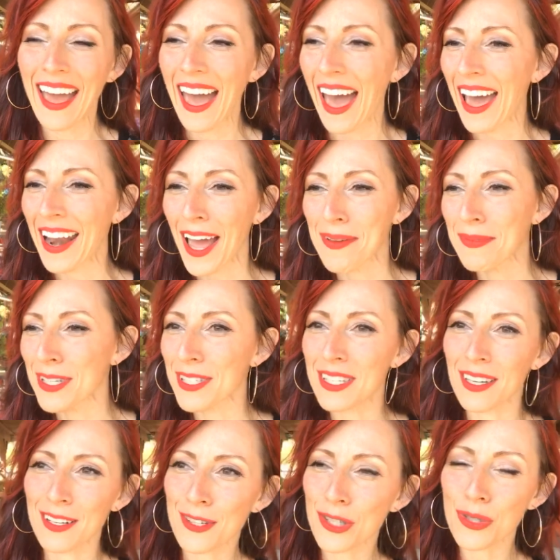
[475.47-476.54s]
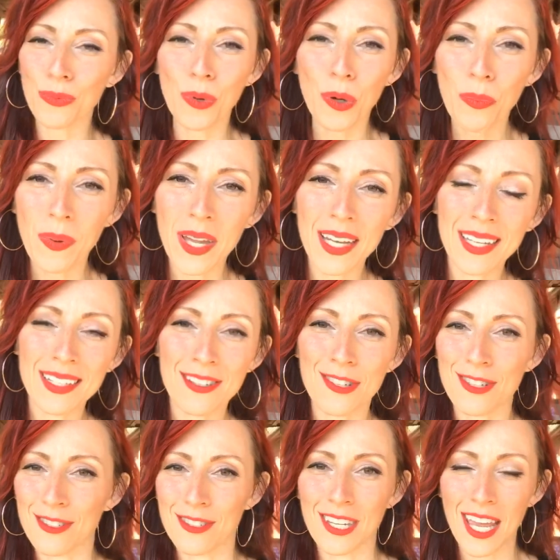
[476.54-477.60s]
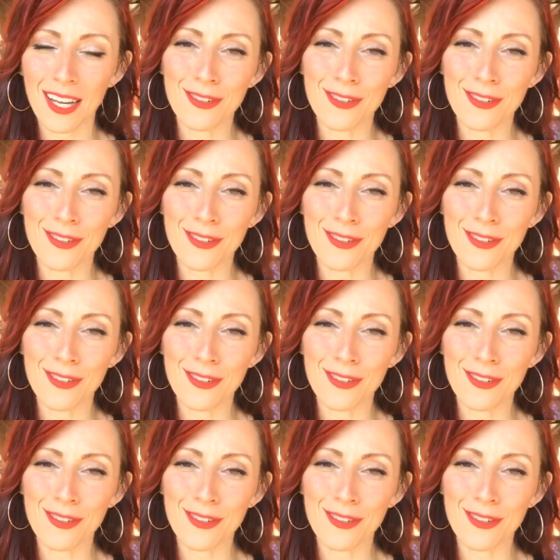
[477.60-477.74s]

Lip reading: and I'm just gonna swoop in and just take